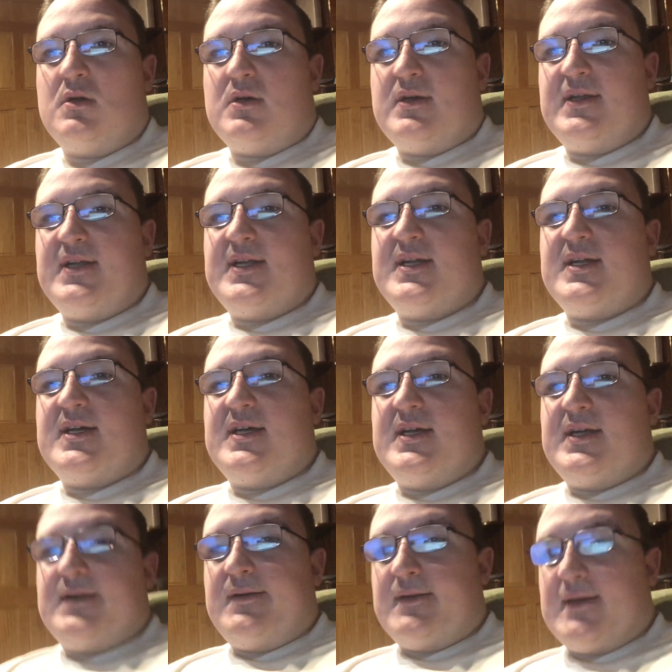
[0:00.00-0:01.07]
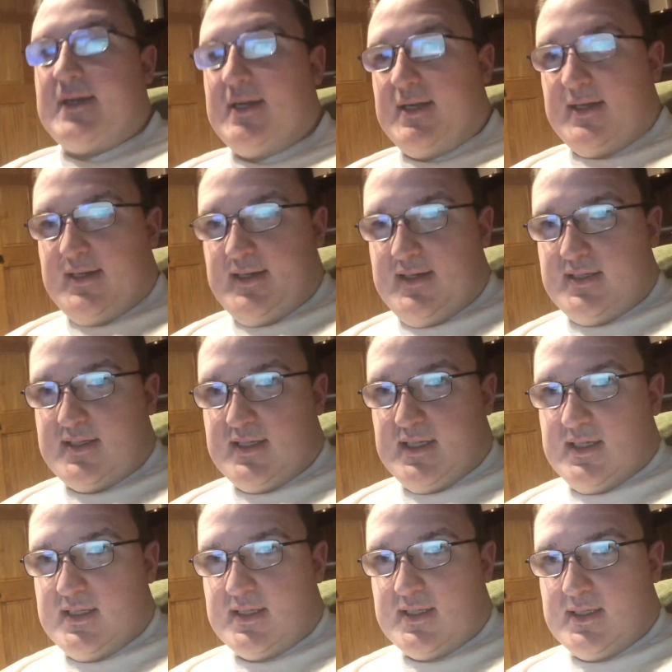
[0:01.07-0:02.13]
the Niagara County
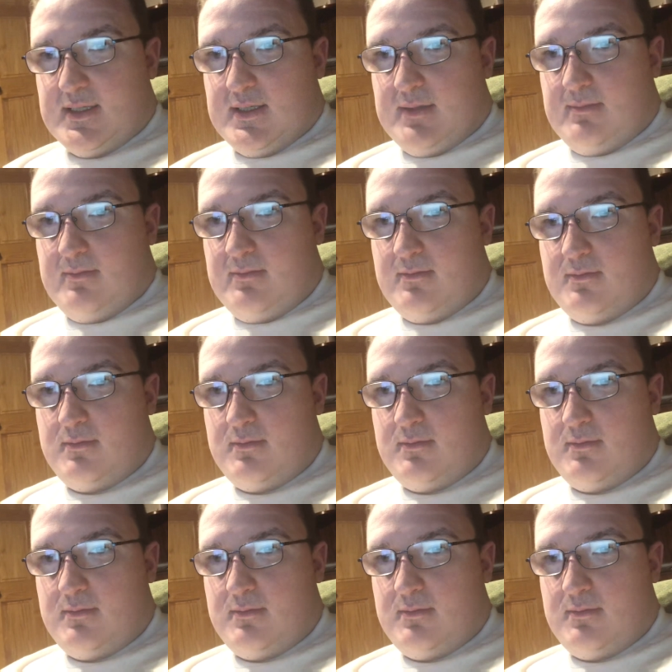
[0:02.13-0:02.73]
system.